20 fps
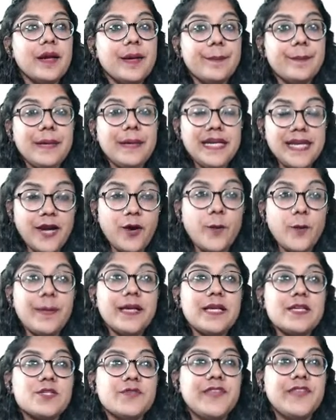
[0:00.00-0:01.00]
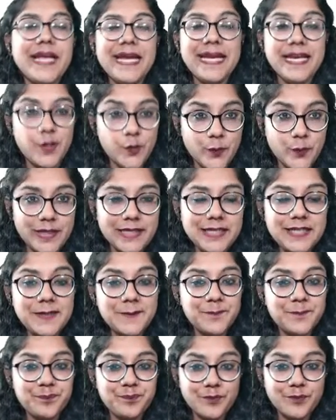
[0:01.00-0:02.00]
But now, because of
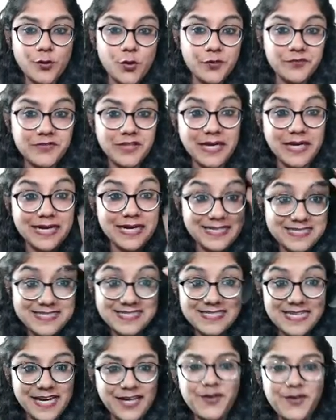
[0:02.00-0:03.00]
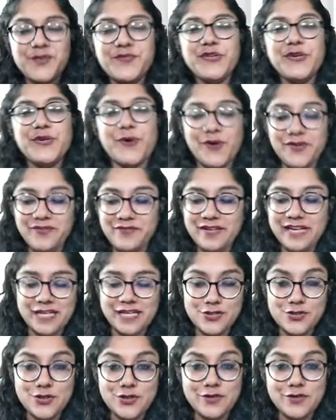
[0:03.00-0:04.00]
the of the understanding of the
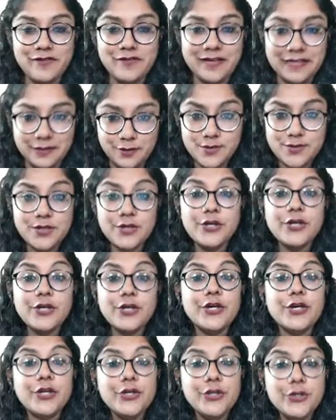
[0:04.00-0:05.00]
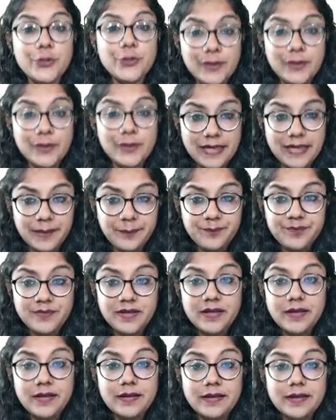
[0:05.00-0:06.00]
non-financial factors, today
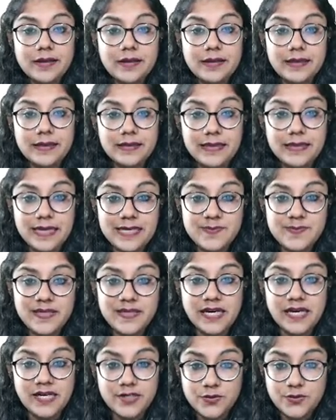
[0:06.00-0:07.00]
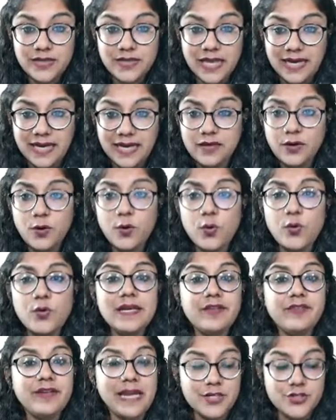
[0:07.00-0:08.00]
it has been understood that only
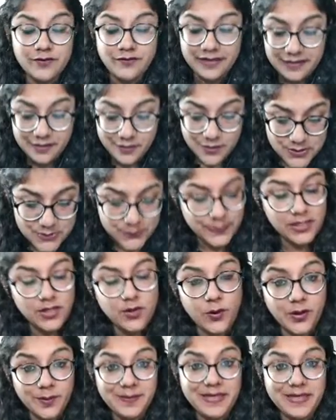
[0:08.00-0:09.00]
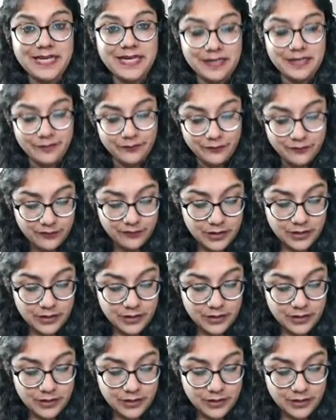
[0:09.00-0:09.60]
financial factors will not be enough.